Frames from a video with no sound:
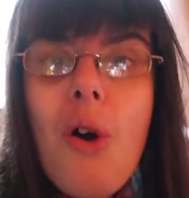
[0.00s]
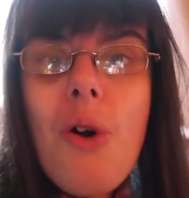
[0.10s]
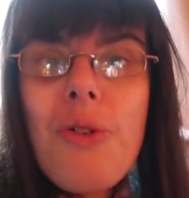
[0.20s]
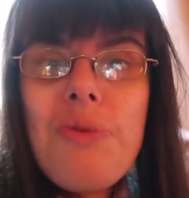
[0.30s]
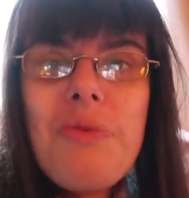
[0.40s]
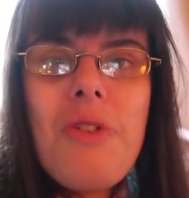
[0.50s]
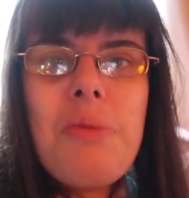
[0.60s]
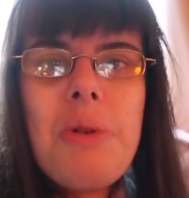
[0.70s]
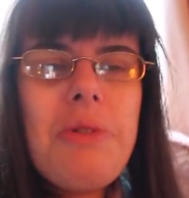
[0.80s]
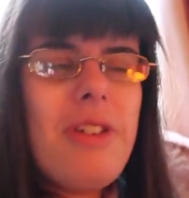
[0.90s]
on the
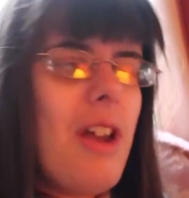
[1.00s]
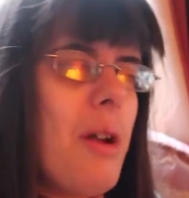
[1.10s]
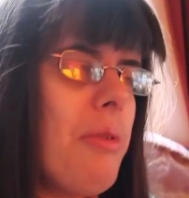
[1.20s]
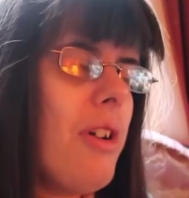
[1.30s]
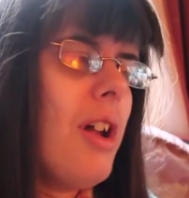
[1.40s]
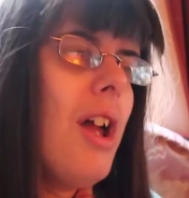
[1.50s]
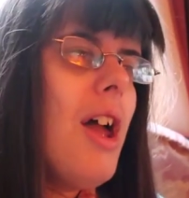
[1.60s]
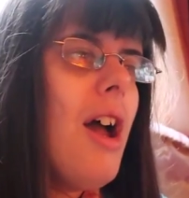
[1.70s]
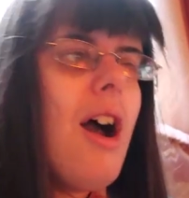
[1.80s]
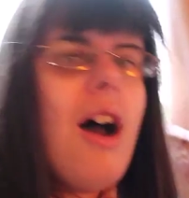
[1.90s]
BBC iPlayer.
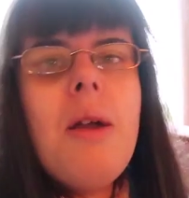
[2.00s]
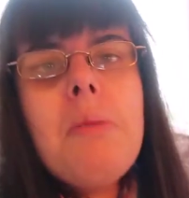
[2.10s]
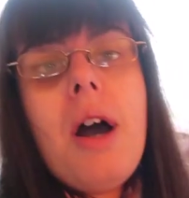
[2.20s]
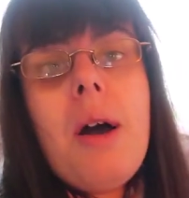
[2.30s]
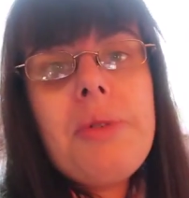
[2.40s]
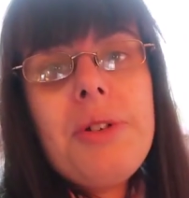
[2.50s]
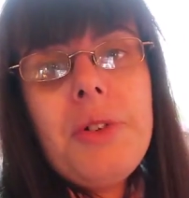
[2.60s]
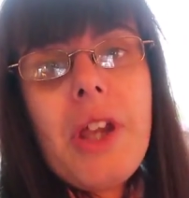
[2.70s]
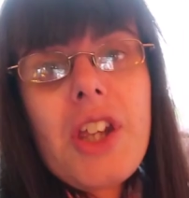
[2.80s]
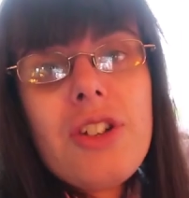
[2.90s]
I'm
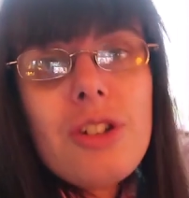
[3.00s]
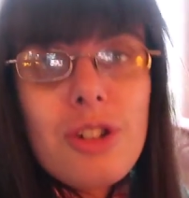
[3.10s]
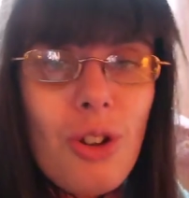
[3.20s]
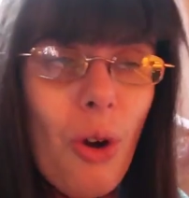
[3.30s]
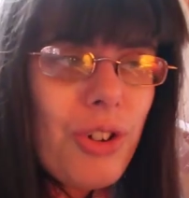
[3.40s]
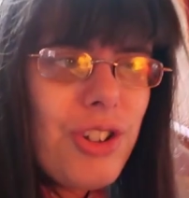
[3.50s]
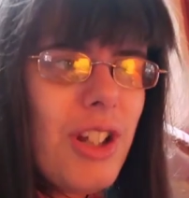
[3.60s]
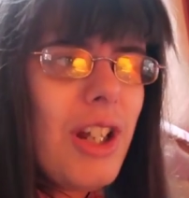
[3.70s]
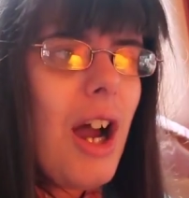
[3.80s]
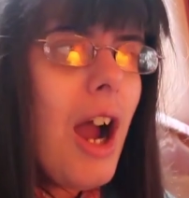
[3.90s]
absolutely
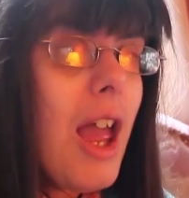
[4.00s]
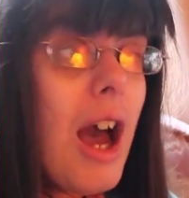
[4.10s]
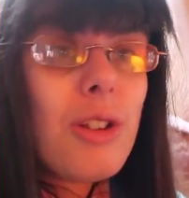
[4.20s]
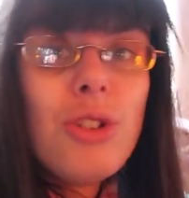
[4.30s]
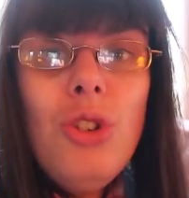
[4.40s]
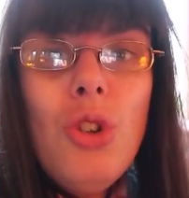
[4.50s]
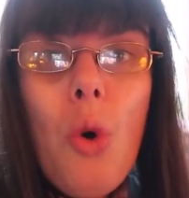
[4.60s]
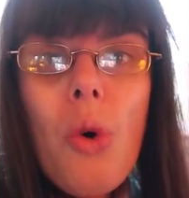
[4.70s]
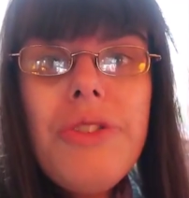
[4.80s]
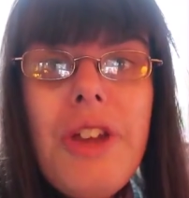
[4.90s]
exhausted. I had
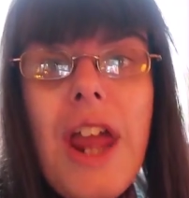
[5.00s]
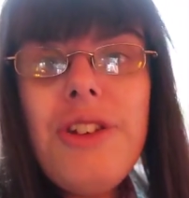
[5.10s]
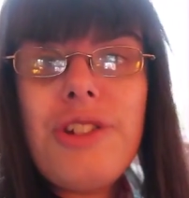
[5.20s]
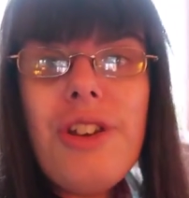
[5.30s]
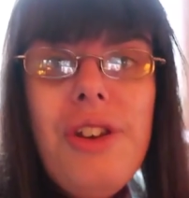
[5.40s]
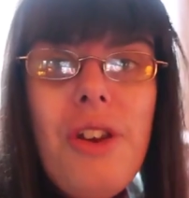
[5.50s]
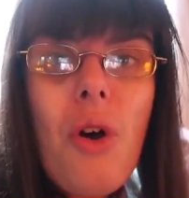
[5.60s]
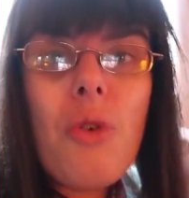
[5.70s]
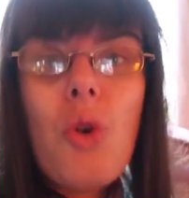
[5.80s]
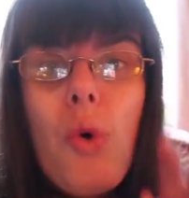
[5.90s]
no intention
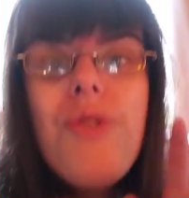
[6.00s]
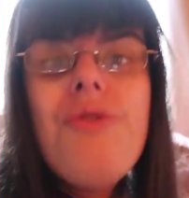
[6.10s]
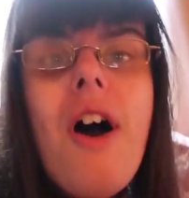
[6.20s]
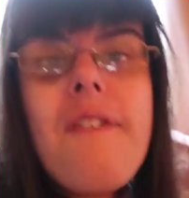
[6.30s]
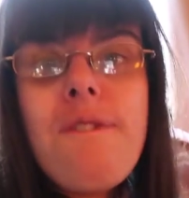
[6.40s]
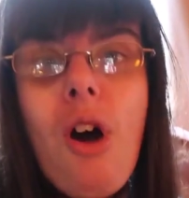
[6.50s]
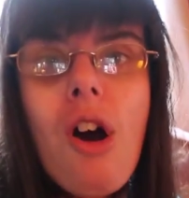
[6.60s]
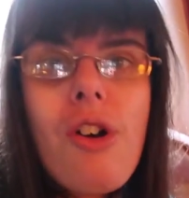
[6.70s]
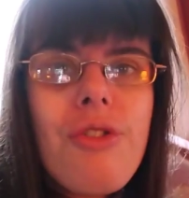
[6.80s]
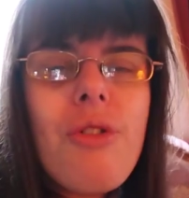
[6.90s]
of going that
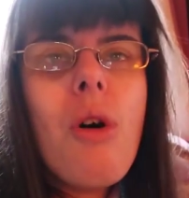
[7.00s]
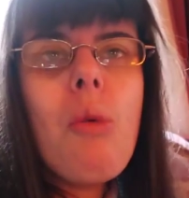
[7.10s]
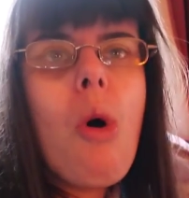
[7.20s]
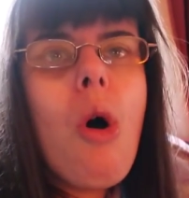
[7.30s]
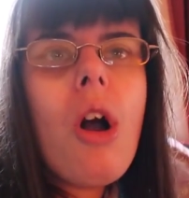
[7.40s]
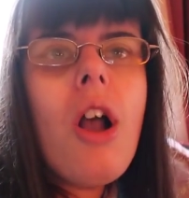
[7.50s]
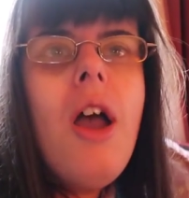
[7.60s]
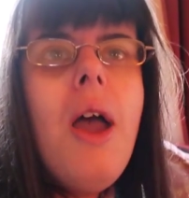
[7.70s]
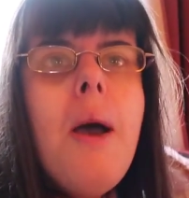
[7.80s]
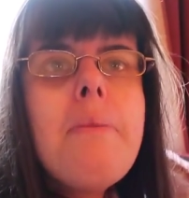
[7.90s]
far for a walk,
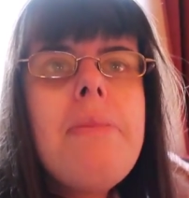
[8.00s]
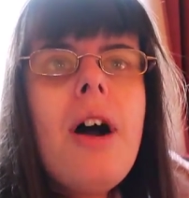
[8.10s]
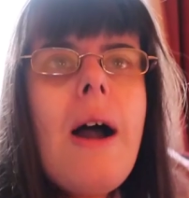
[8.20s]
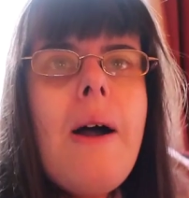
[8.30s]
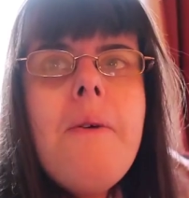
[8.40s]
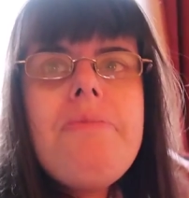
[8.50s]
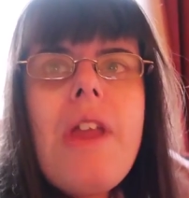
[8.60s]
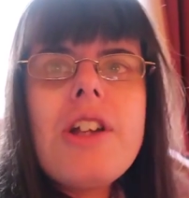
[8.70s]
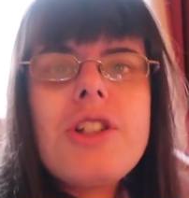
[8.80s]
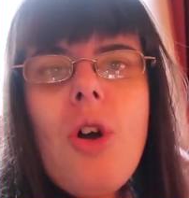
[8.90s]
but
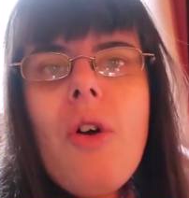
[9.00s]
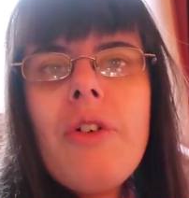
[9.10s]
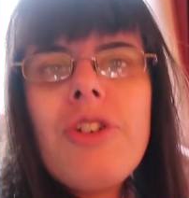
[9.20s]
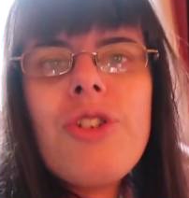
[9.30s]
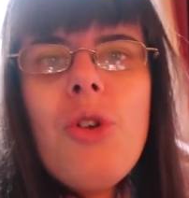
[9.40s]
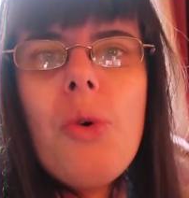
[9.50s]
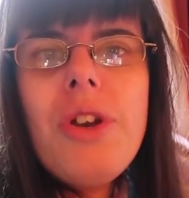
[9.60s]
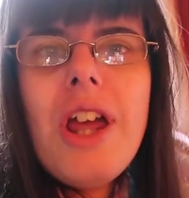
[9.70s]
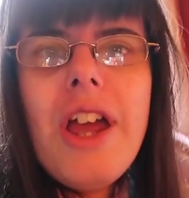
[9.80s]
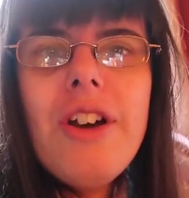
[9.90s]
I saw the snow
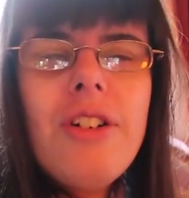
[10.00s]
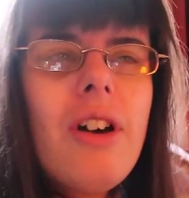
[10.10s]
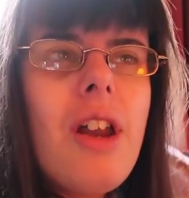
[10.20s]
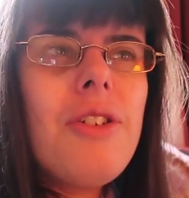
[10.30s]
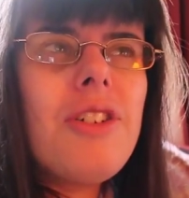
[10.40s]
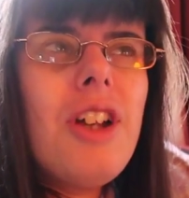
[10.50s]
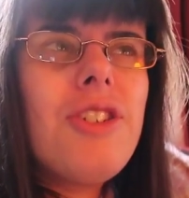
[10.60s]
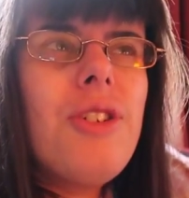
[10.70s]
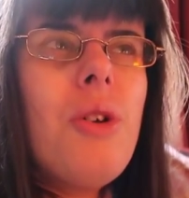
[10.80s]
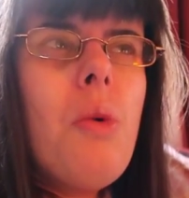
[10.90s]
on the hill and I was like,
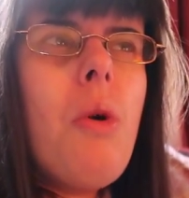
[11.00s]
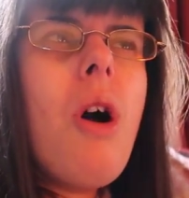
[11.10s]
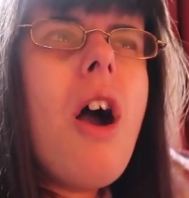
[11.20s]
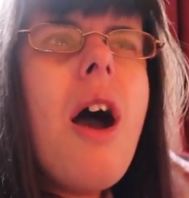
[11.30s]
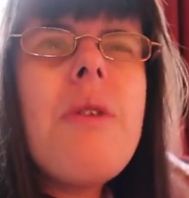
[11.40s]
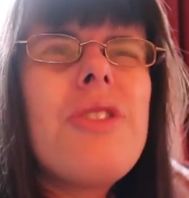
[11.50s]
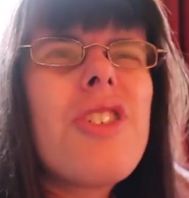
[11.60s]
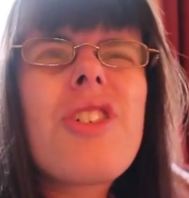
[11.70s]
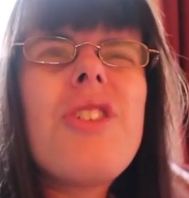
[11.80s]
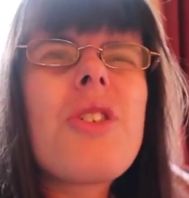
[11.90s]
do you know what? I'm
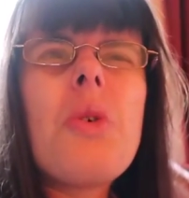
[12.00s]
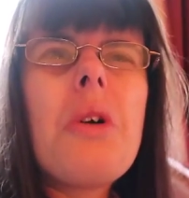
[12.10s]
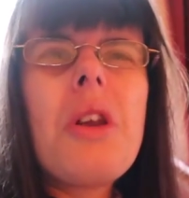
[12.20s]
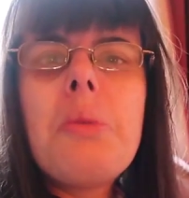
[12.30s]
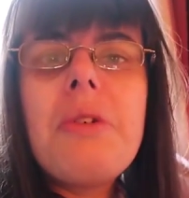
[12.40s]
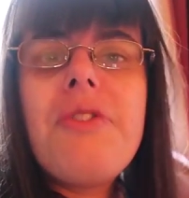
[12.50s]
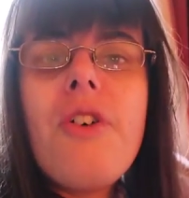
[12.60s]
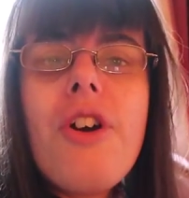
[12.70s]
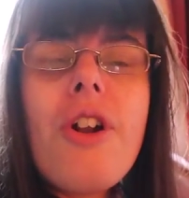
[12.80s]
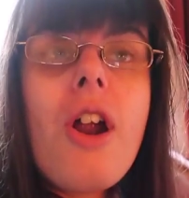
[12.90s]
just going to go a little bit
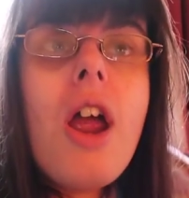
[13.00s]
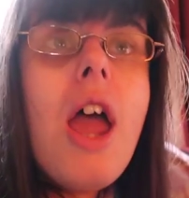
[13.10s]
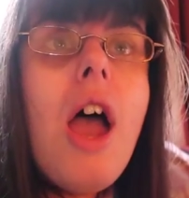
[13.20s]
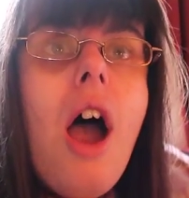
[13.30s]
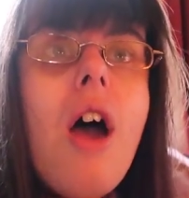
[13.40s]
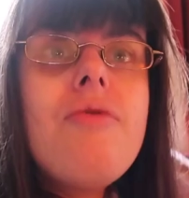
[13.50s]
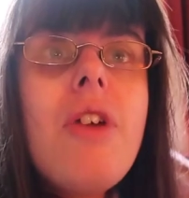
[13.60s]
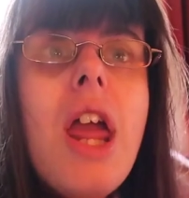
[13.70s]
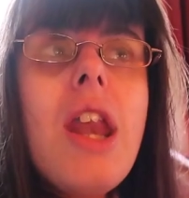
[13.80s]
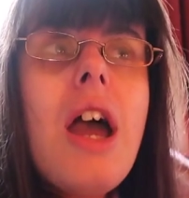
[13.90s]
further. I
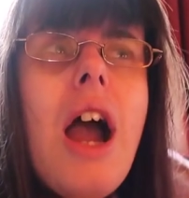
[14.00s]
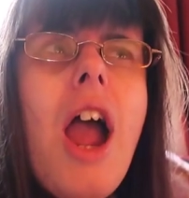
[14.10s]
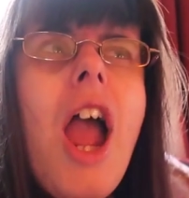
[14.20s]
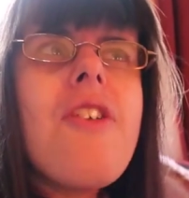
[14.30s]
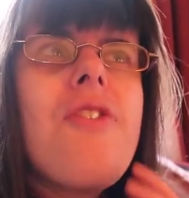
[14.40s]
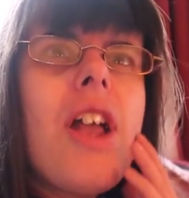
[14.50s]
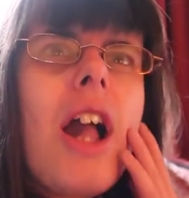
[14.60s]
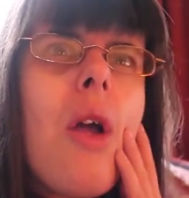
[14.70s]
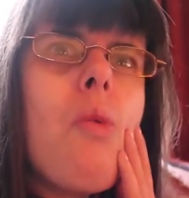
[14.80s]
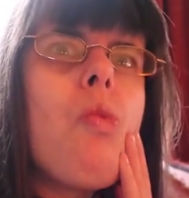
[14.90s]
mean, I think
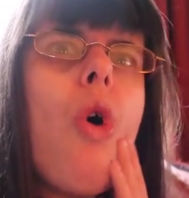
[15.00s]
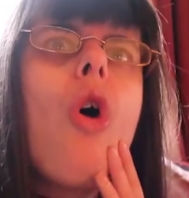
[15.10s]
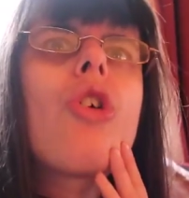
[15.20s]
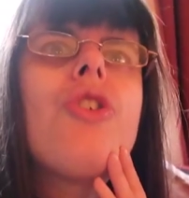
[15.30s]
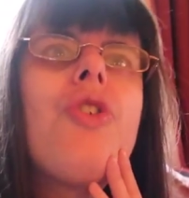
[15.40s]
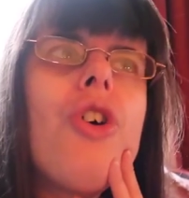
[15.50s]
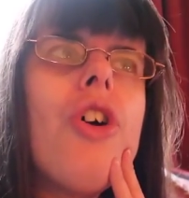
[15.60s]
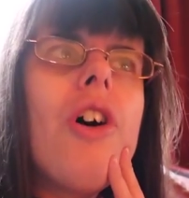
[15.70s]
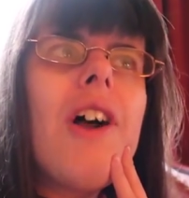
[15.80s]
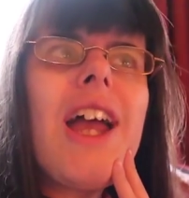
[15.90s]
I walked
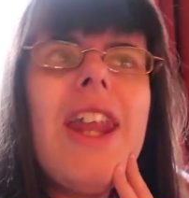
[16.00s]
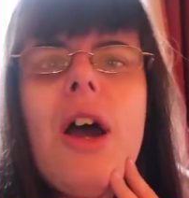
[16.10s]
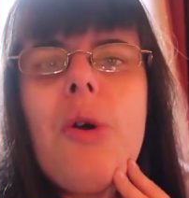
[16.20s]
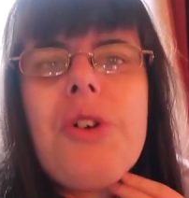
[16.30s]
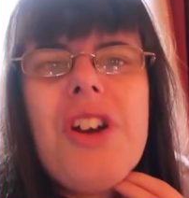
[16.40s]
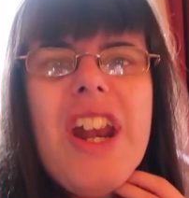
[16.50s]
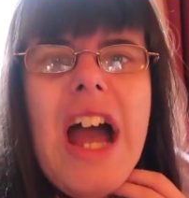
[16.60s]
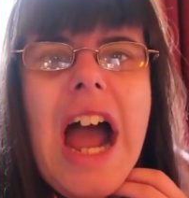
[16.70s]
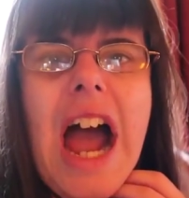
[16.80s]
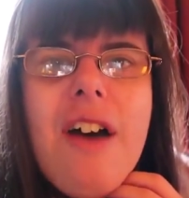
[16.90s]
for like an hour and a
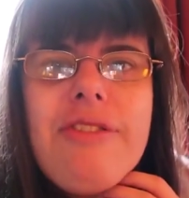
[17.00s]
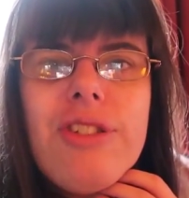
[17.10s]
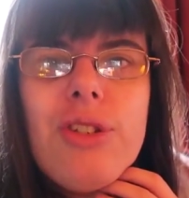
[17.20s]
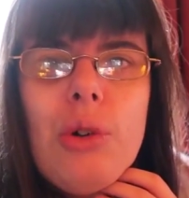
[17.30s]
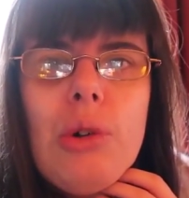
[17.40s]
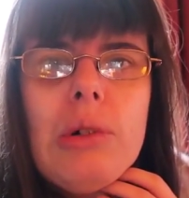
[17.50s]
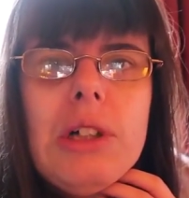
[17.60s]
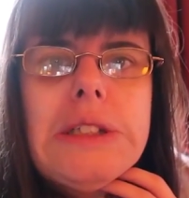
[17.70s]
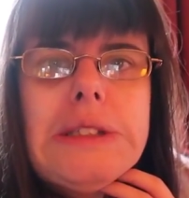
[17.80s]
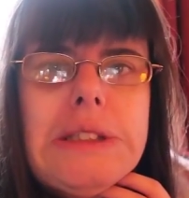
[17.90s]
half, so
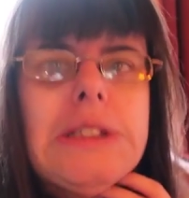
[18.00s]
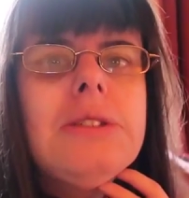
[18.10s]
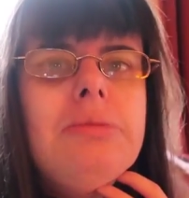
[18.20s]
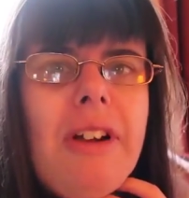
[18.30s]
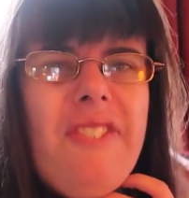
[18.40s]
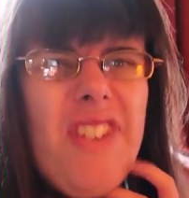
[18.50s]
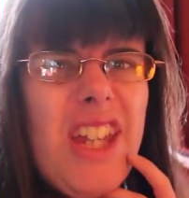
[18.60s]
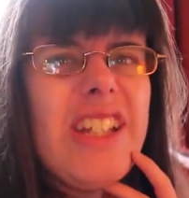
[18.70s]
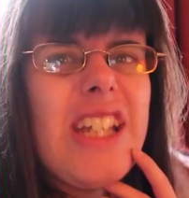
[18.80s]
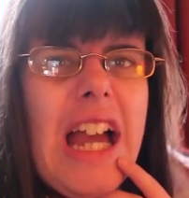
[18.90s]
my
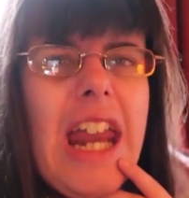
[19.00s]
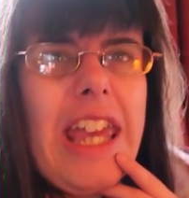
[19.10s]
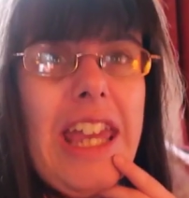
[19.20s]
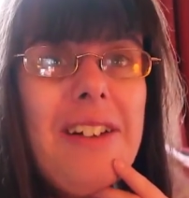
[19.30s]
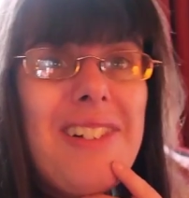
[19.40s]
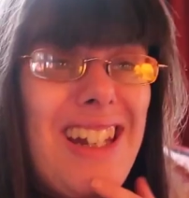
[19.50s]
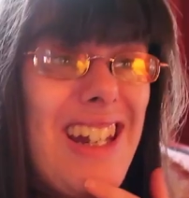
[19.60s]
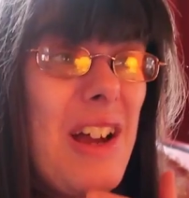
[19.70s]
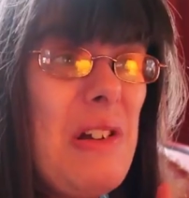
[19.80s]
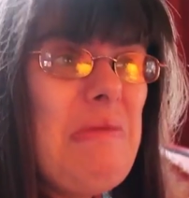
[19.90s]
feet's kind of killing
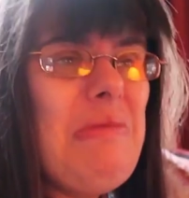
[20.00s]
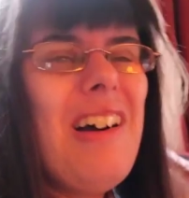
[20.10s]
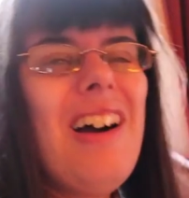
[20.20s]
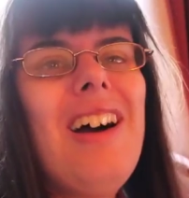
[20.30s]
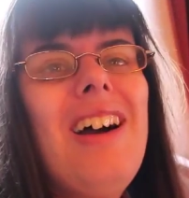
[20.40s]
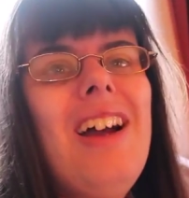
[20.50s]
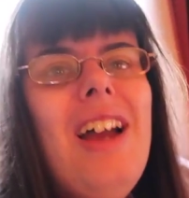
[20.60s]
now, but